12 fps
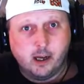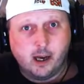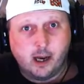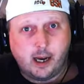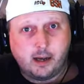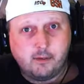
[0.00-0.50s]

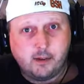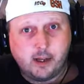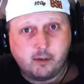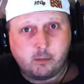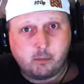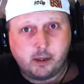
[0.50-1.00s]
I have
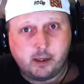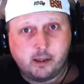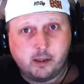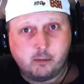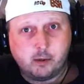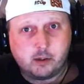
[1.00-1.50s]
never played the
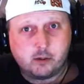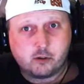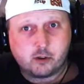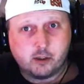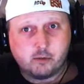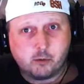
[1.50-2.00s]
original
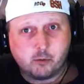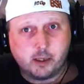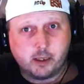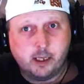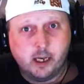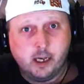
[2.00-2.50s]
Chivalry,